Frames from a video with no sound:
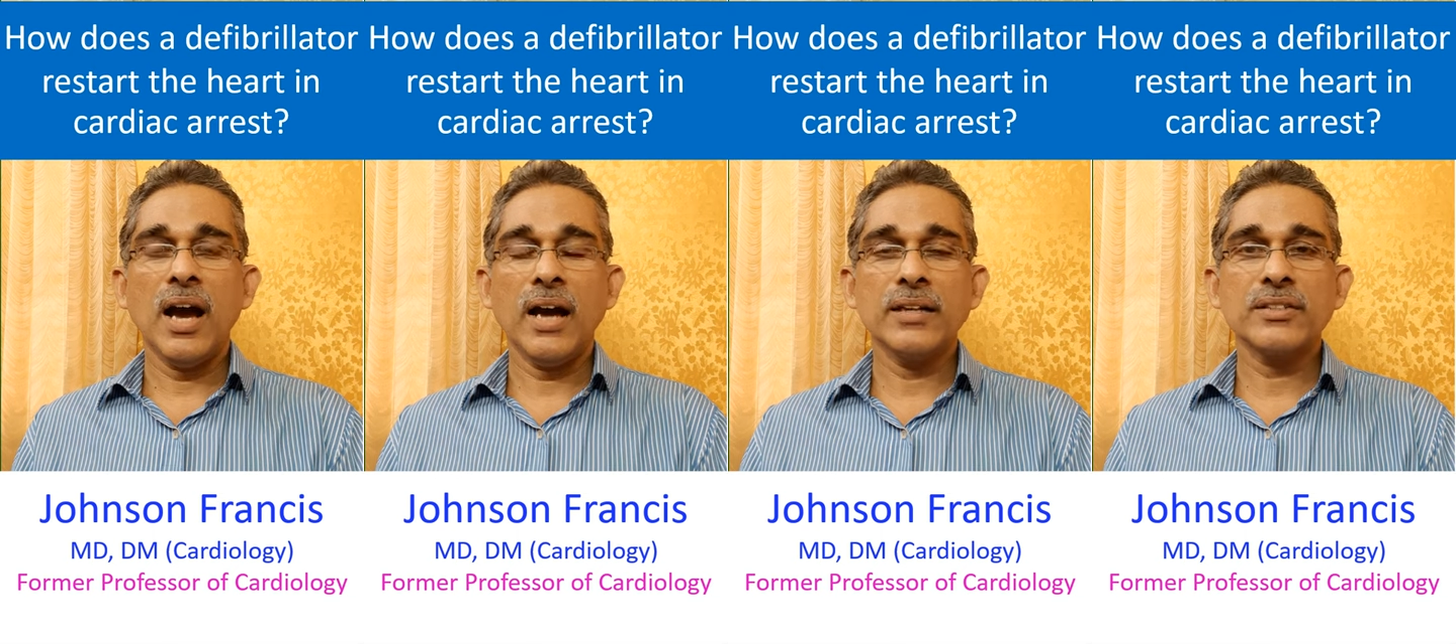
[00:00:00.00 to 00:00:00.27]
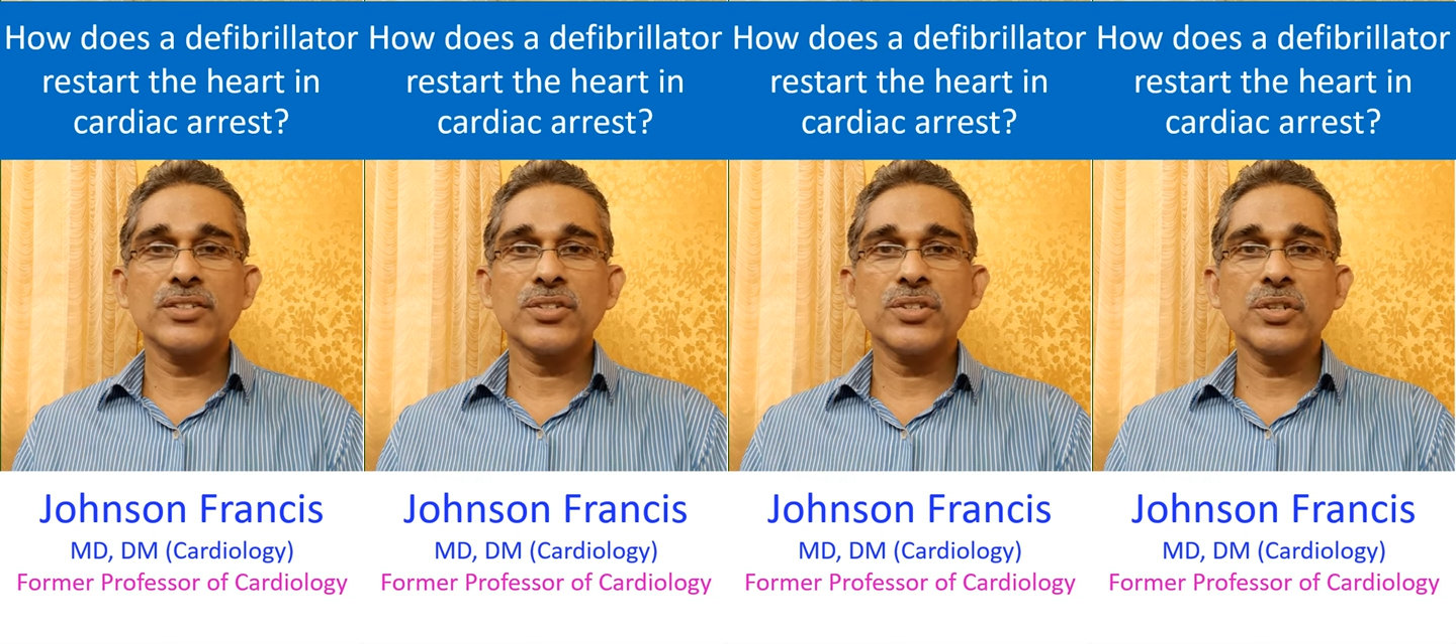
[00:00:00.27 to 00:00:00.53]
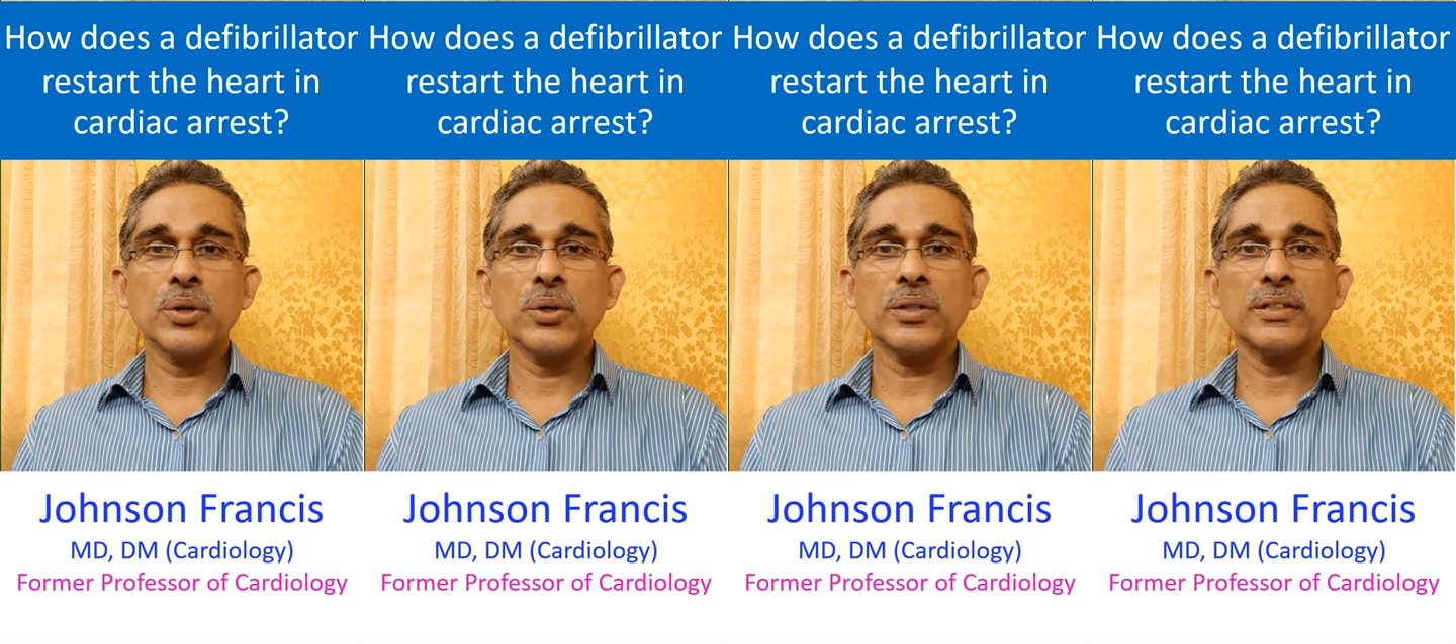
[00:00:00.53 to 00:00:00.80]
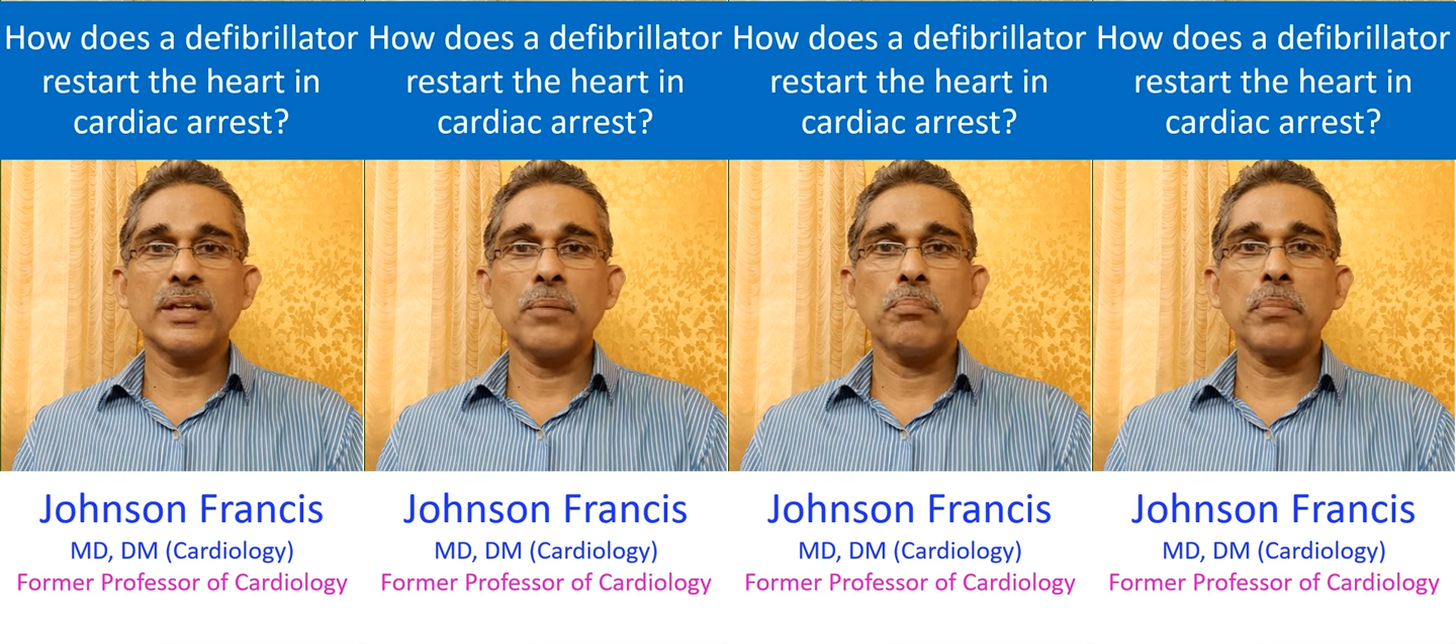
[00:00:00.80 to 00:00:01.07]
and stored
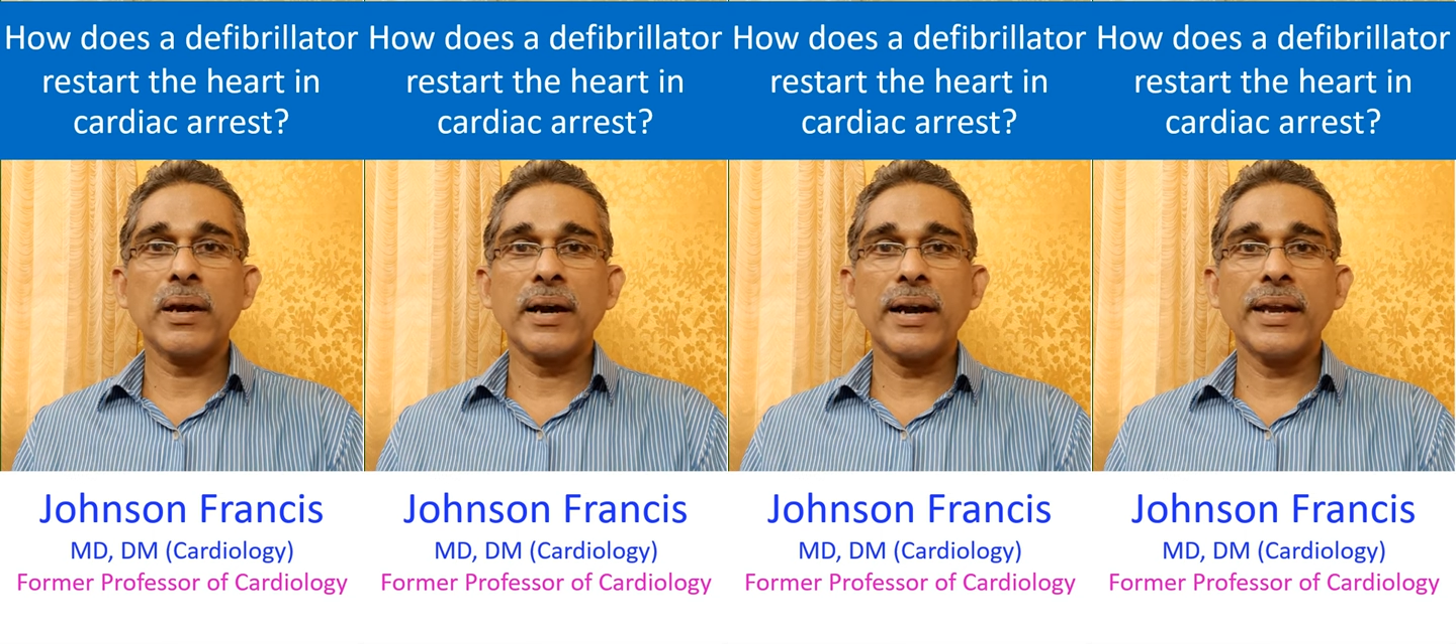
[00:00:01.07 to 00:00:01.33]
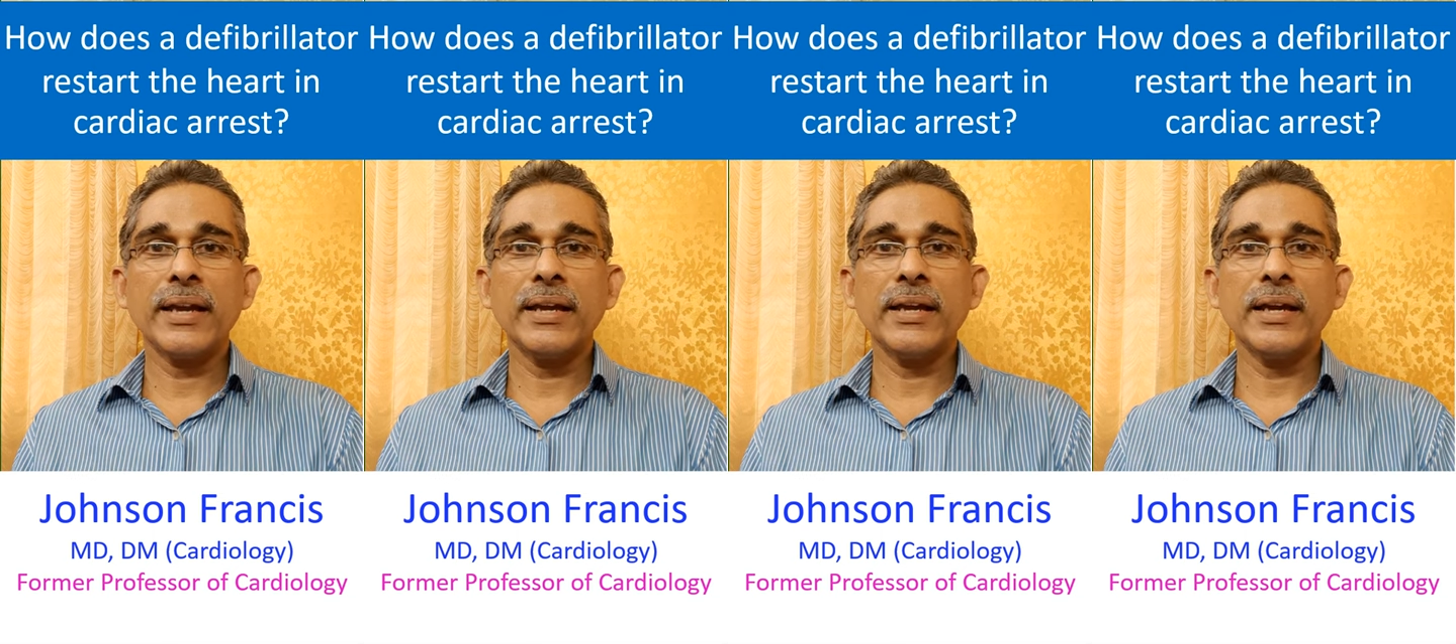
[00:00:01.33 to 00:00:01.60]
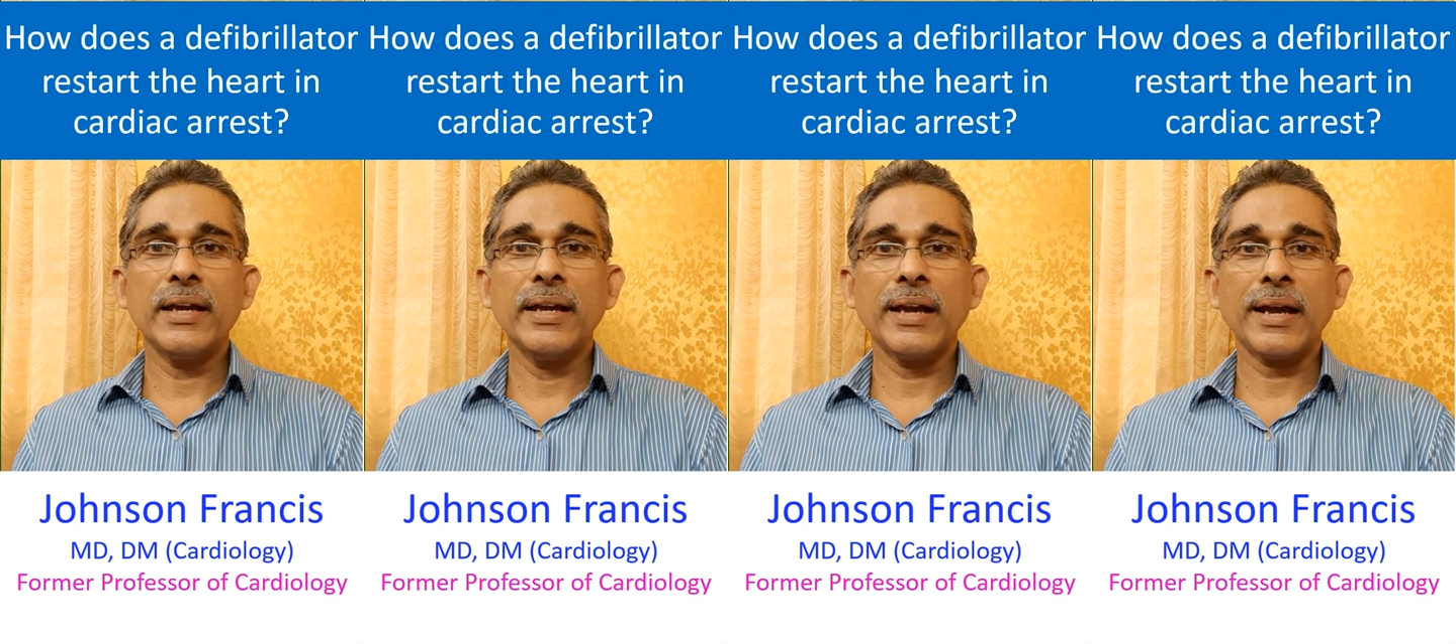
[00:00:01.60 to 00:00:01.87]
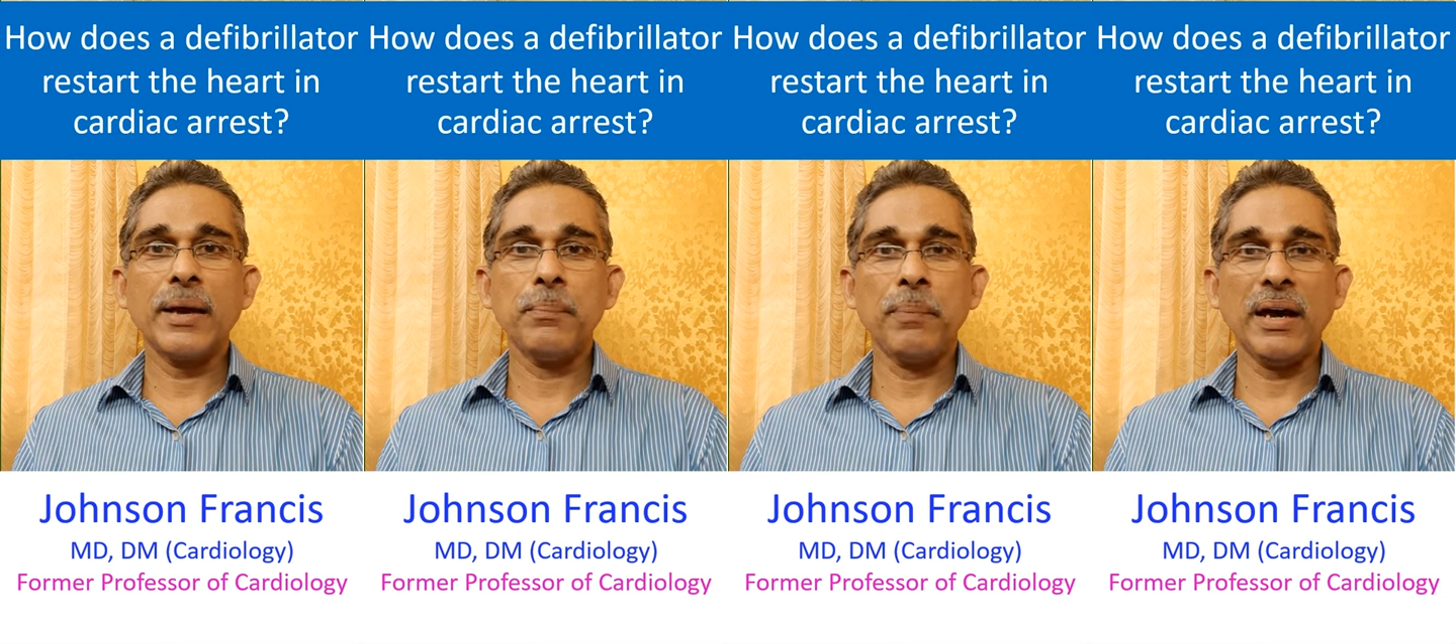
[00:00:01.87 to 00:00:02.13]
temporarily in a
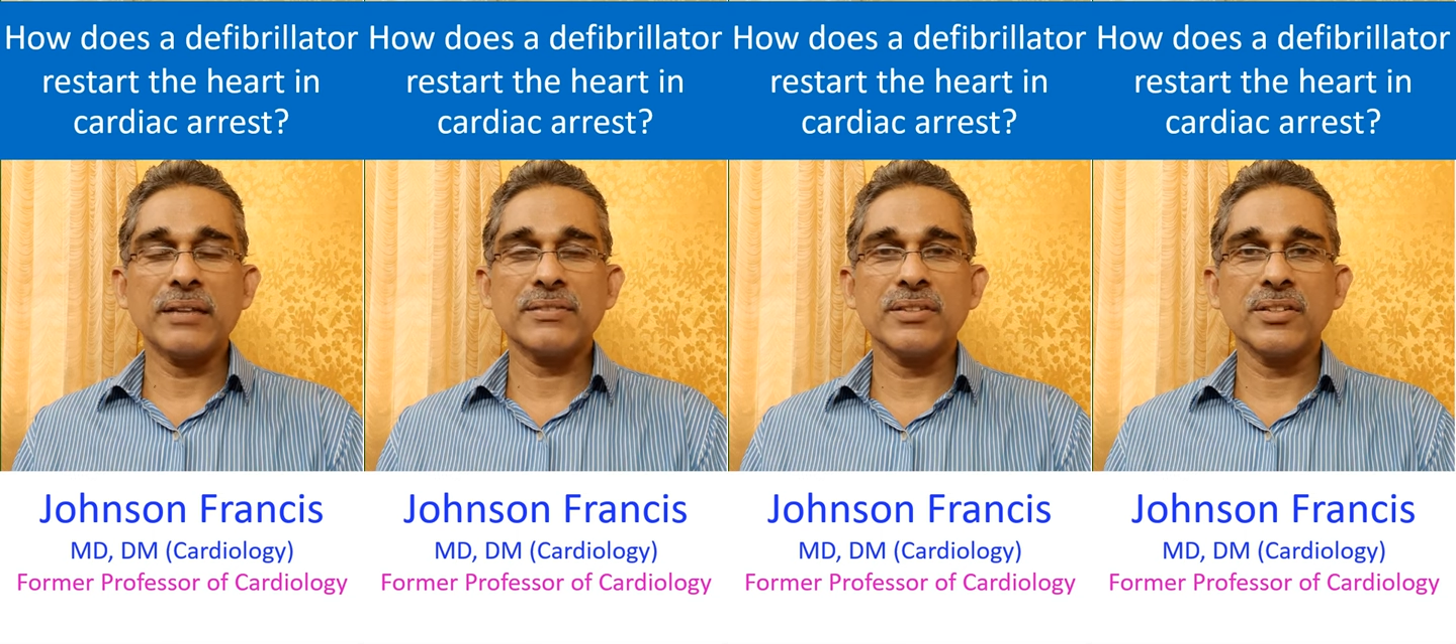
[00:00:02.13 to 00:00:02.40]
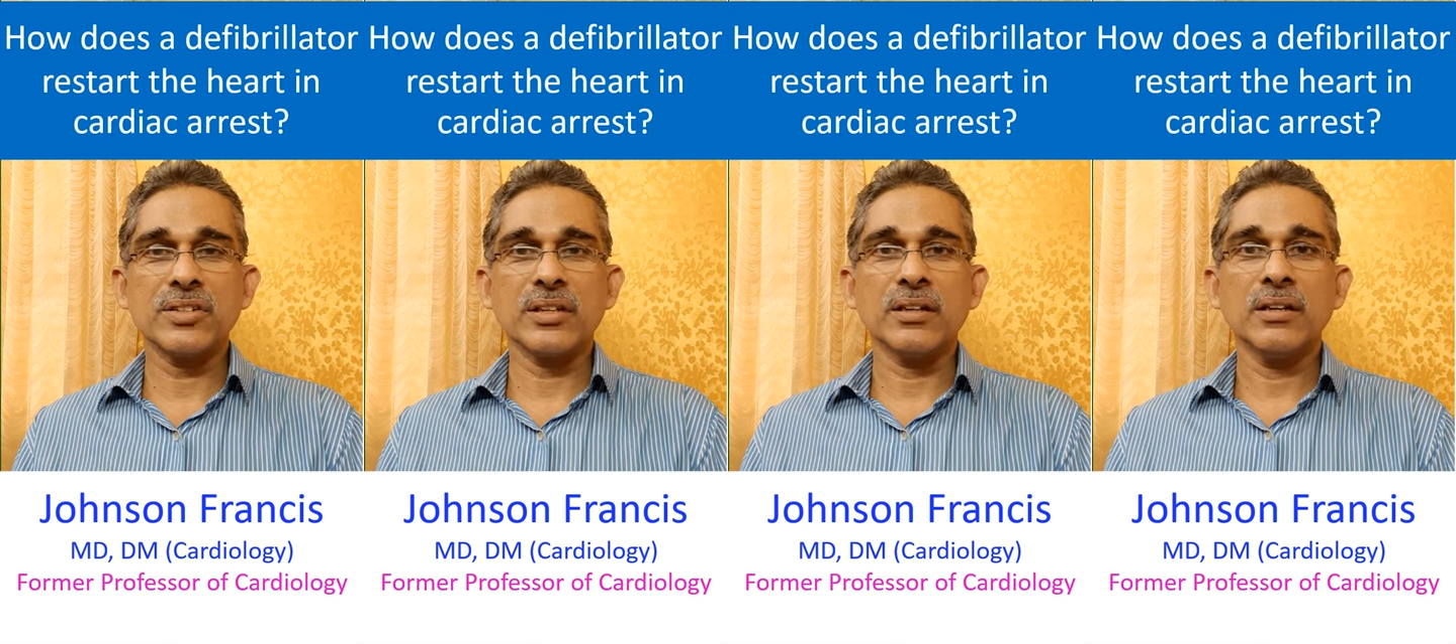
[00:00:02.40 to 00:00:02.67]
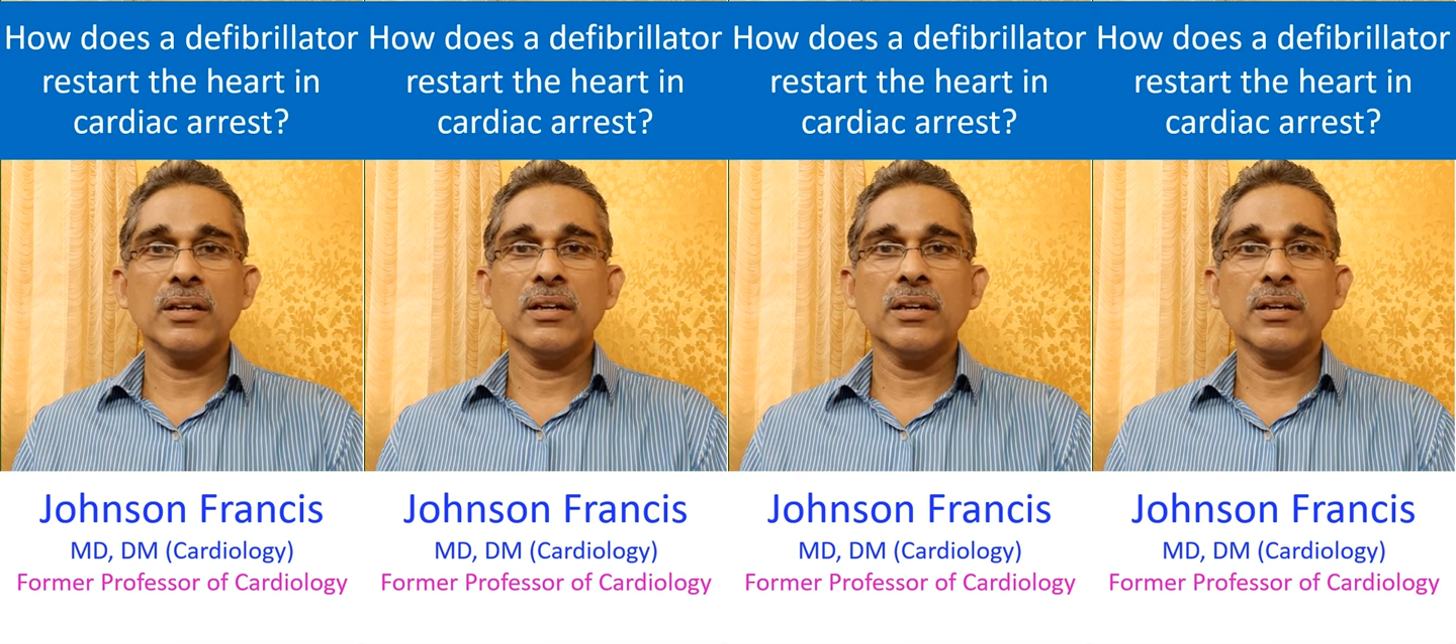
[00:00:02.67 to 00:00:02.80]
capacitor,